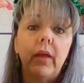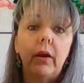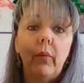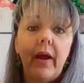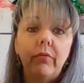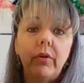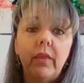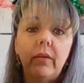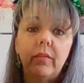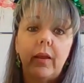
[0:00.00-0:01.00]
That way
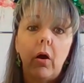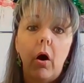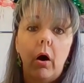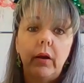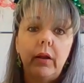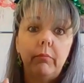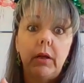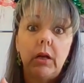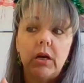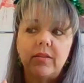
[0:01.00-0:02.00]
everything's like on it
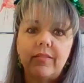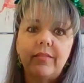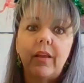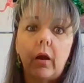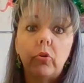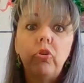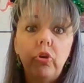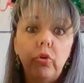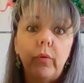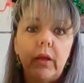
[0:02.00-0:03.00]
but not stuck
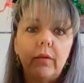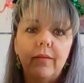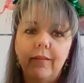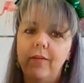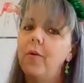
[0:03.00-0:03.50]
to it.